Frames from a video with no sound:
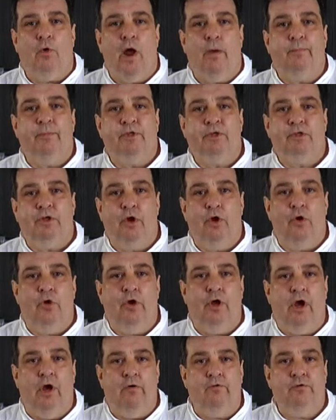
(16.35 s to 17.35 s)
episode
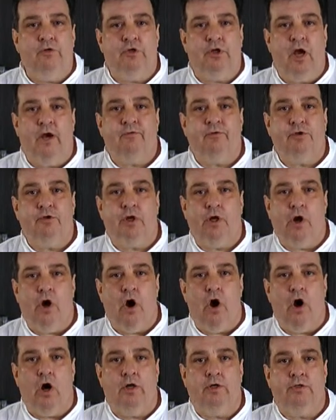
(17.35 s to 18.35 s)
of Chef
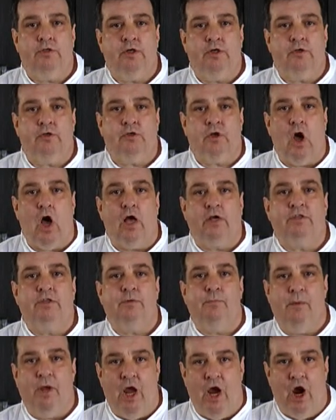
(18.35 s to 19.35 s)
Chenard's Sauce
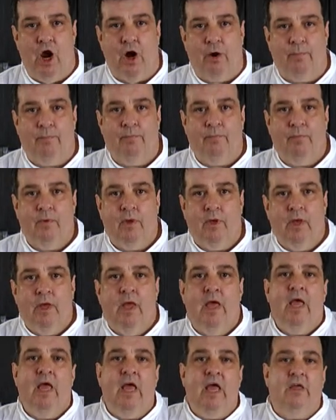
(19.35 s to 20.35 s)
Mière.
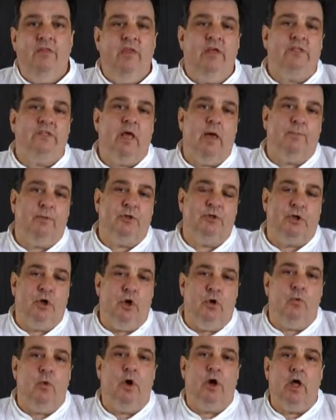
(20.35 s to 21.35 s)
In this
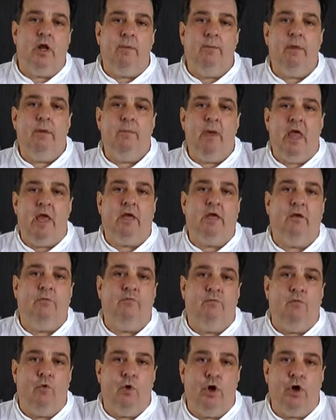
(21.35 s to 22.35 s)
episode, we're going to be making
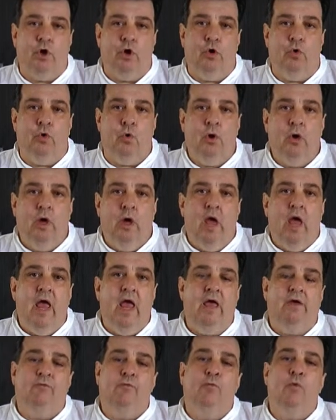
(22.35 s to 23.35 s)
for you
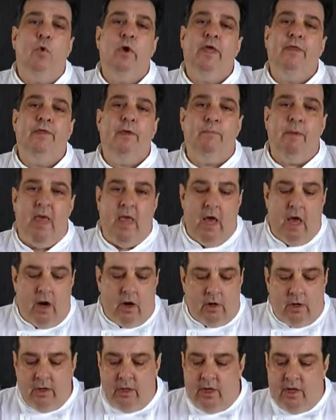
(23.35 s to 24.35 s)
a fruit de mer.
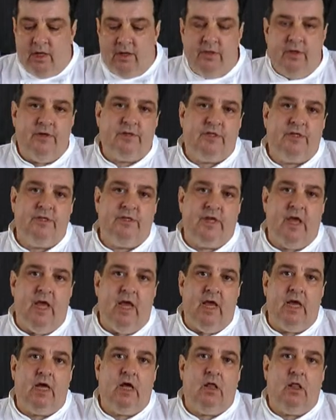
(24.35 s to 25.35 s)
This is
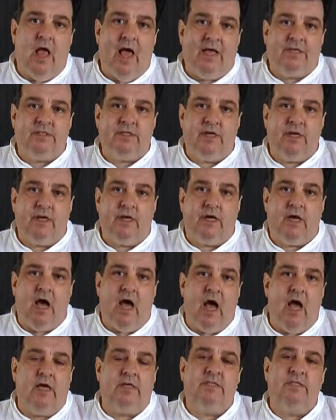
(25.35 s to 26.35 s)
a classic
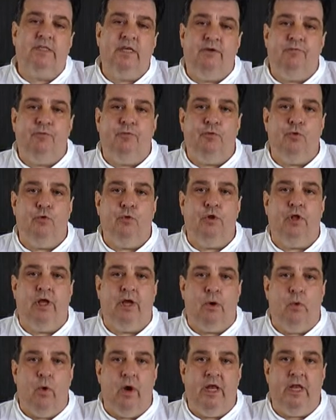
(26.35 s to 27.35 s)
seafood
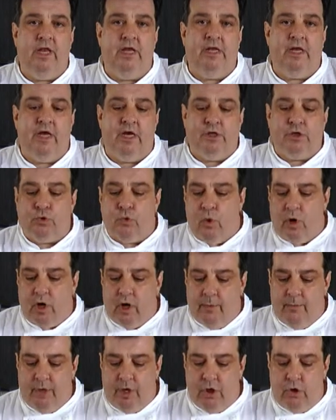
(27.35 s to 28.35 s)
linguine dish. We're going to
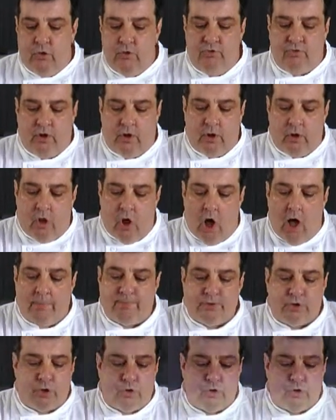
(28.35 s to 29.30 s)
be using lobster,